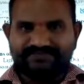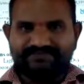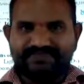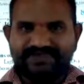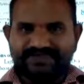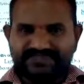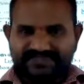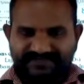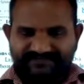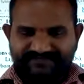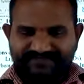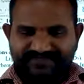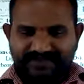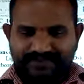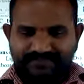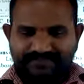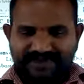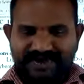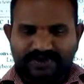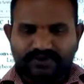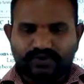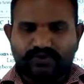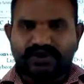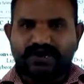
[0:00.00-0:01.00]
means if the
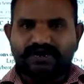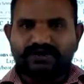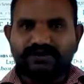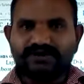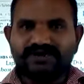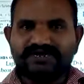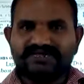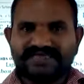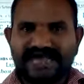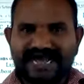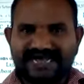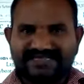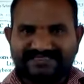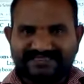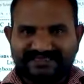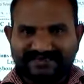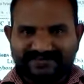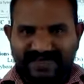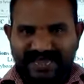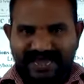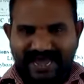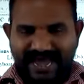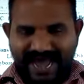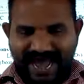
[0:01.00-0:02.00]
microcontroller is
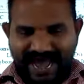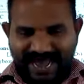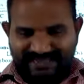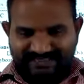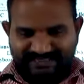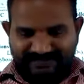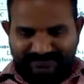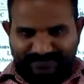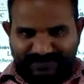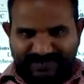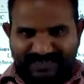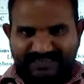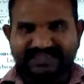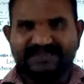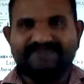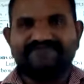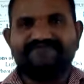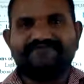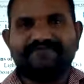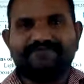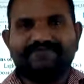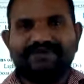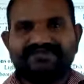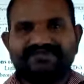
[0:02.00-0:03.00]
accepting the
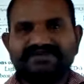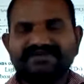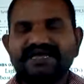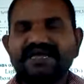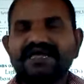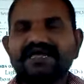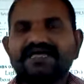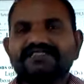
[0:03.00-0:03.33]
information,